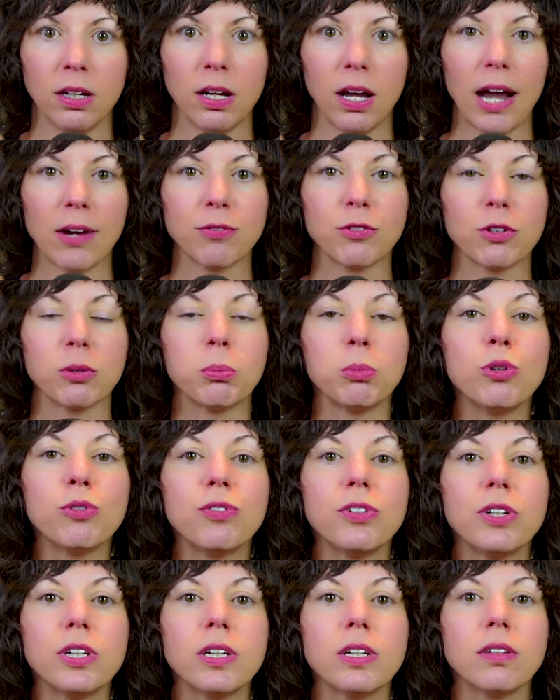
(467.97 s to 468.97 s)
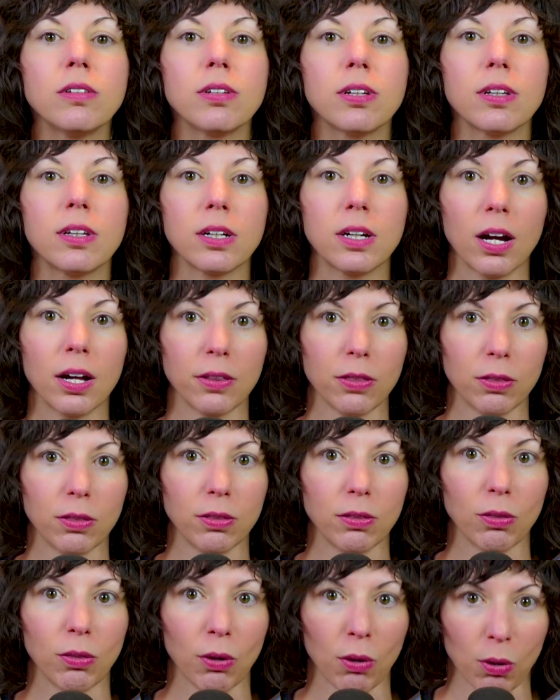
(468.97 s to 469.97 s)
After moving to the gut,
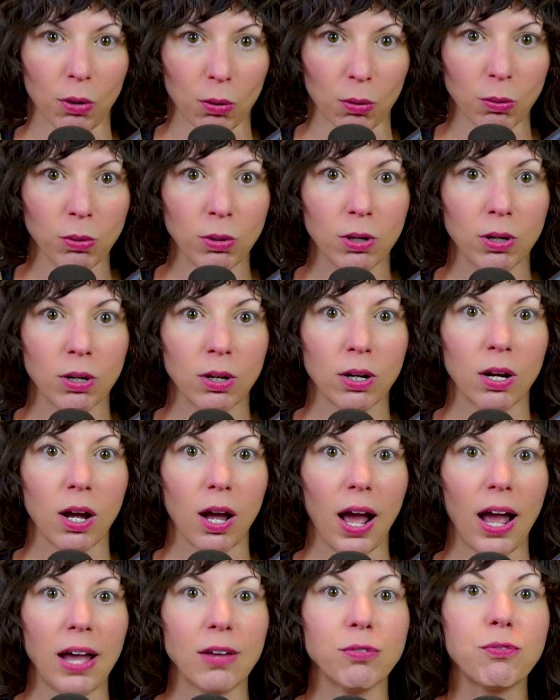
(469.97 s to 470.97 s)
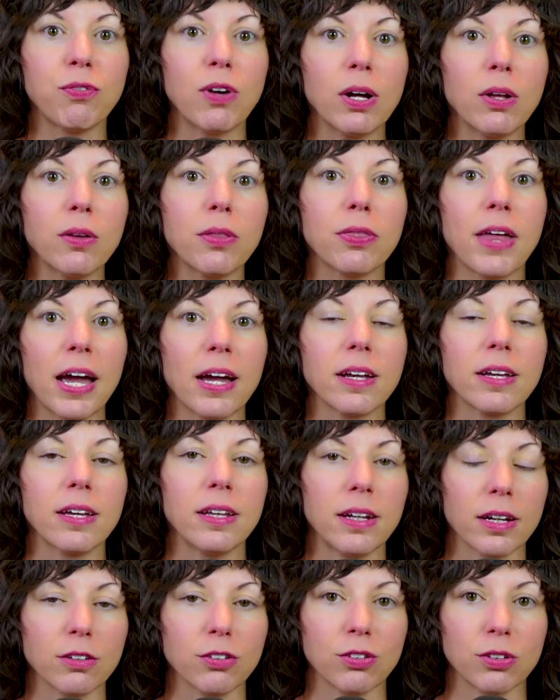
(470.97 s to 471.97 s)
though, I felt that
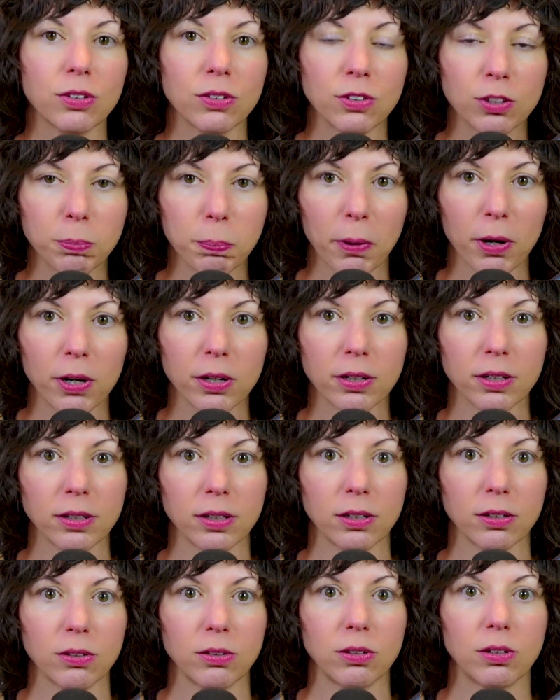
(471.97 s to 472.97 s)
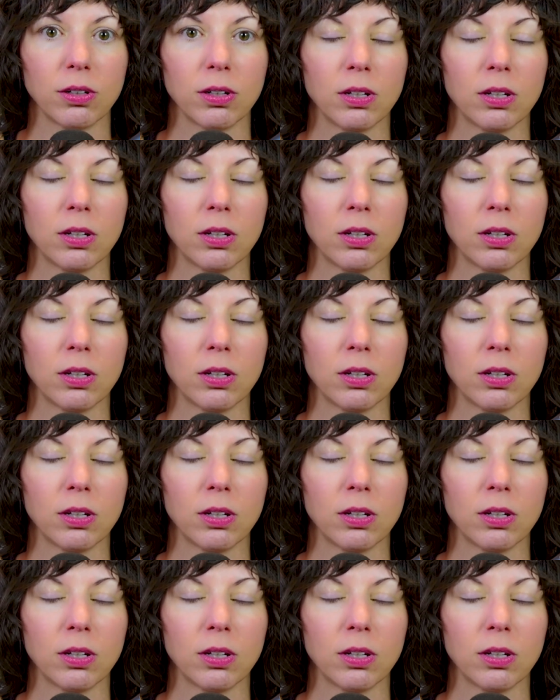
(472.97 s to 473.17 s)
connection spark a little.